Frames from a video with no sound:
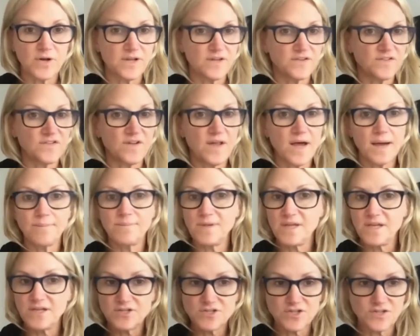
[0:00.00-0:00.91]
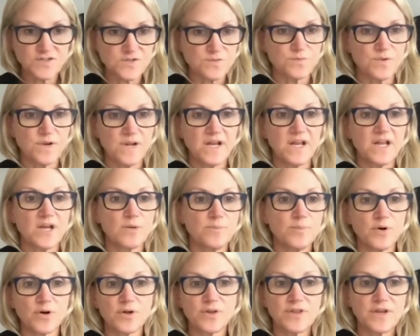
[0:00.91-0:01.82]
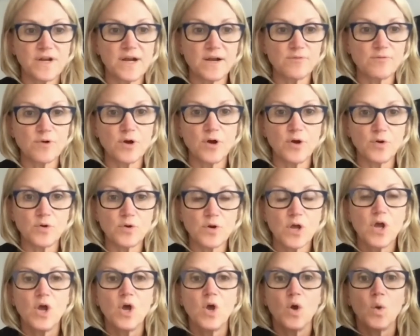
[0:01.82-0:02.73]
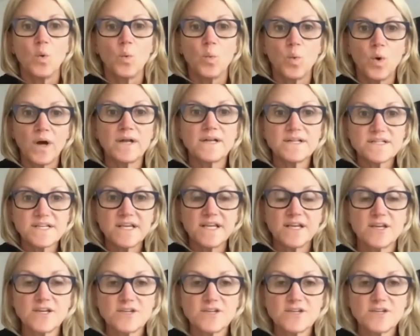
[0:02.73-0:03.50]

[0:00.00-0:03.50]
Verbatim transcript: It's not me just reading a book that I wrote. What Take